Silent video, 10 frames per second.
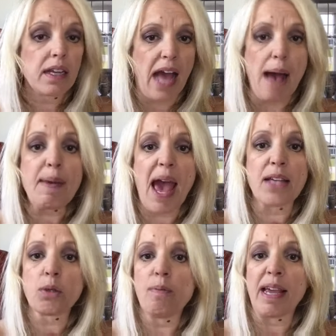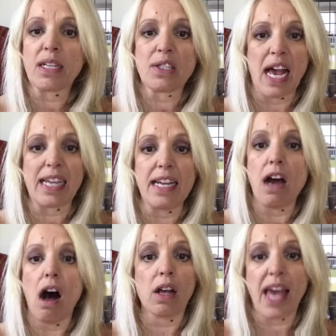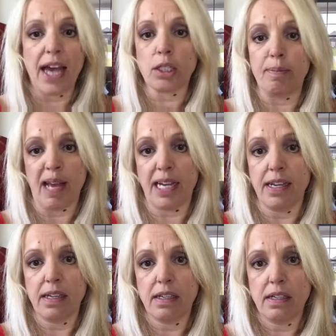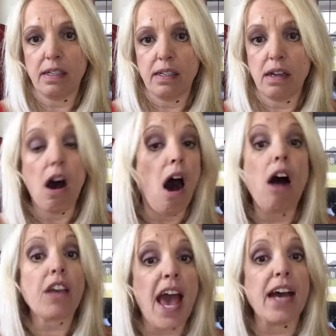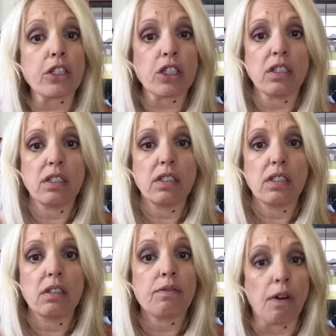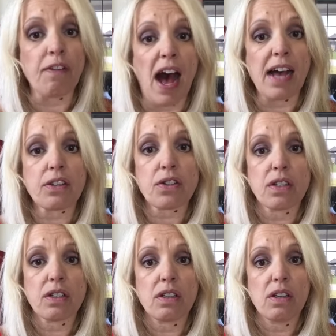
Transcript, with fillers: Comcast will make a second all-cash bid, all cash, for Fox,